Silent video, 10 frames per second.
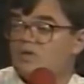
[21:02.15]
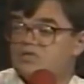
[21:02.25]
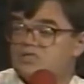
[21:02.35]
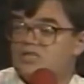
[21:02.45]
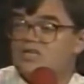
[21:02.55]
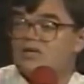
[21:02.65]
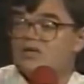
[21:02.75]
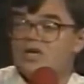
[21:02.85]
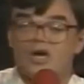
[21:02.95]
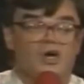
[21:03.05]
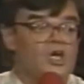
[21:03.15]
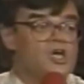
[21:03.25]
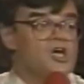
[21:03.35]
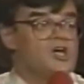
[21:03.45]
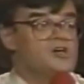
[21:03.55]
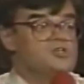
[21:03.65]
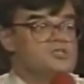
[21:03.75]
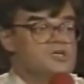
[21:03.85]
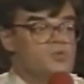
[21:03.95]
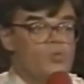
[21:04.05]
but she didn't care.
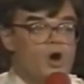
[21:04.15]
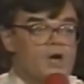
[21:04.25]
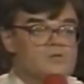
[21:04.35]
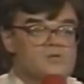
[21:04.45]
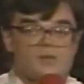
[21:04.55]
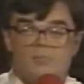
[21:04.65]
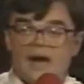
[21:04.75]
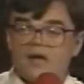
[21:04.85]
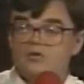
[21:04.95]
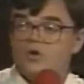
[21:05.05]
She walked to the back